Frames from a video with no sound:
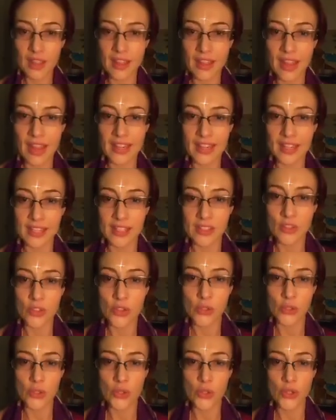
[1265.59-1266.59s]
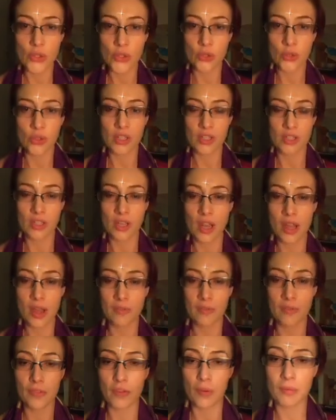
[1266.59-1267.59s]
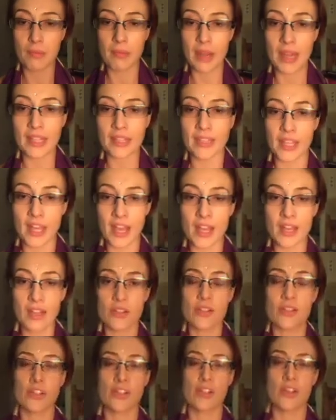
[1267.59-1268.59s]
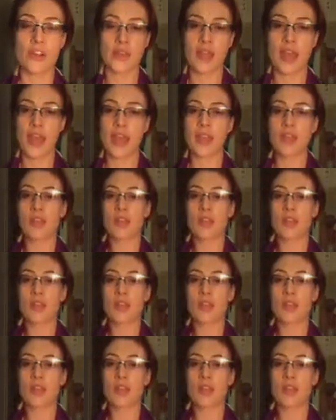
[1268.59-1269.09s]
that it's too short a time from my last. Okay,